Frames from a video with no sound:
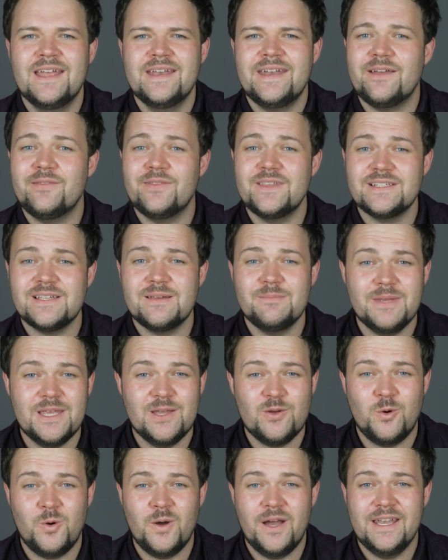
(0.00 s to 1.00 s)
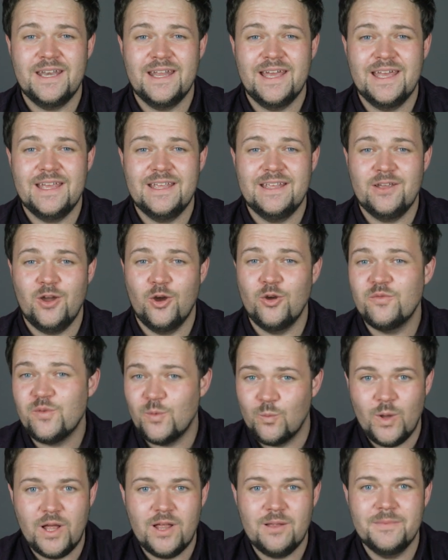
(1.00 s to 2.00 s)
Now this can be quite a
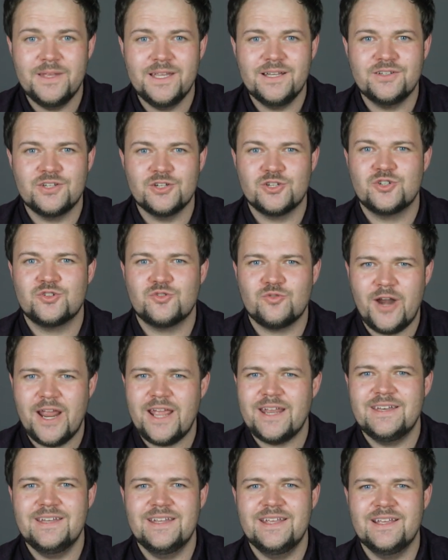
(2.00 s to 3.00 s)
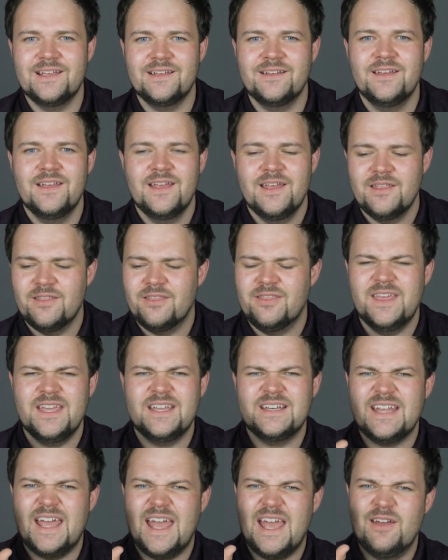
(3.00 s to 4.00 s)
overwhelming, distracting
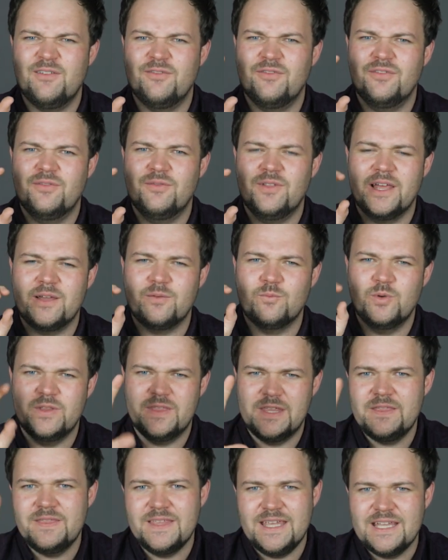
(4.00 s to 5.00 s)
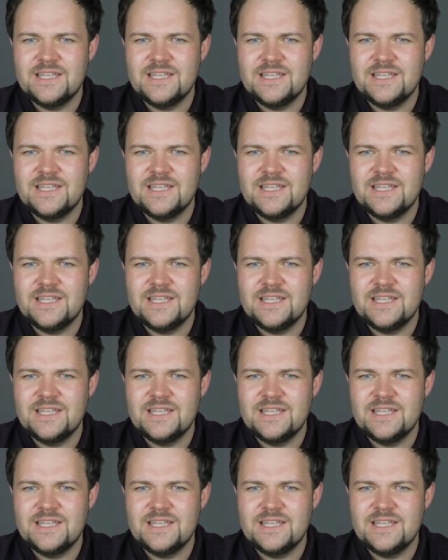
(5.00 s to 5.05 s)
thing to have like within the